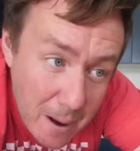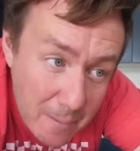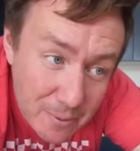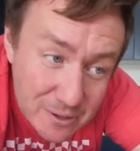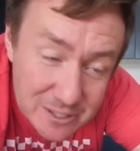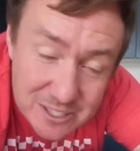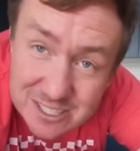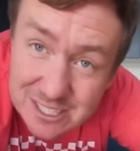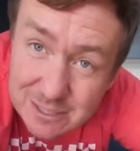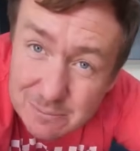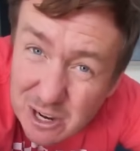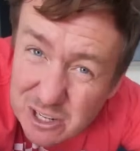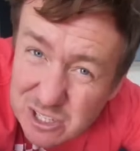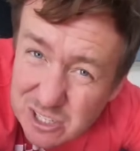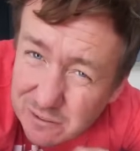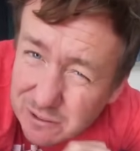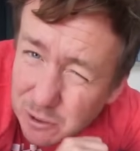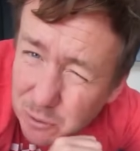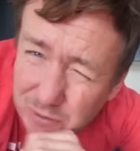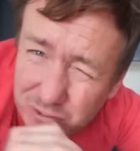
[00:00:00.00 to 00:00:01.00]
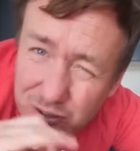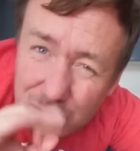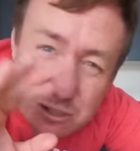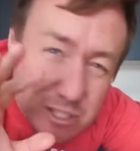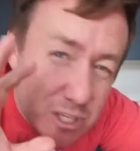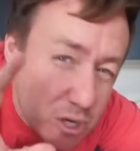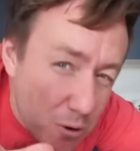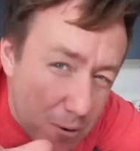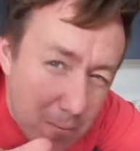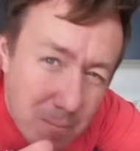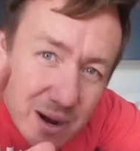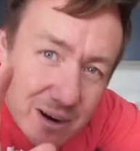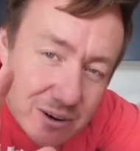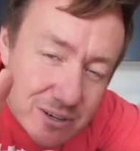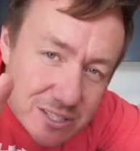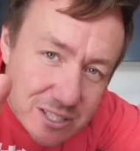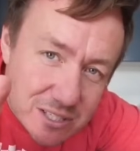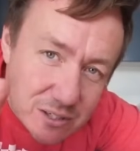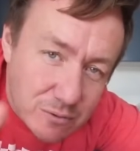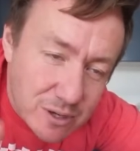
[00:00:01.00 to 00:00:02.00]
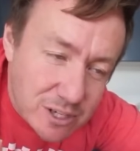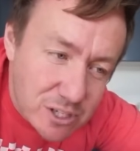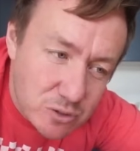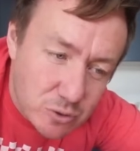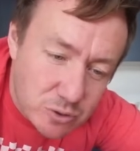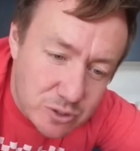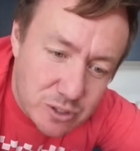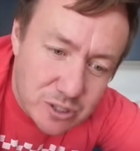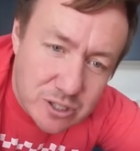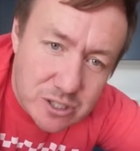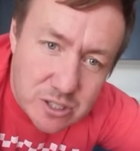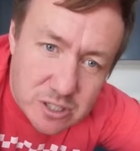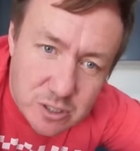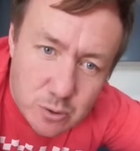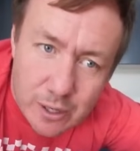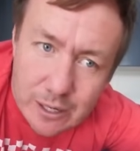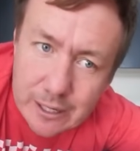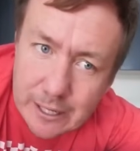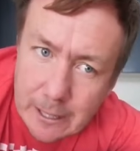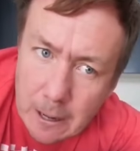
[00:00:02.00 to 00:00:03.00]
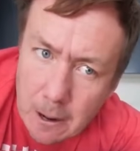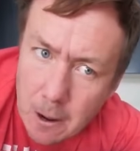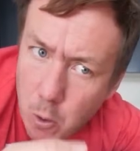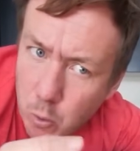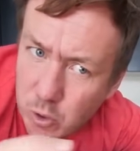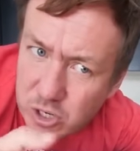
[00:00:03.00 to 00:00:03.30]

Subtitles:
But just imagine, if you don't want to feel too embarrassed in the restaurant, you could just quickly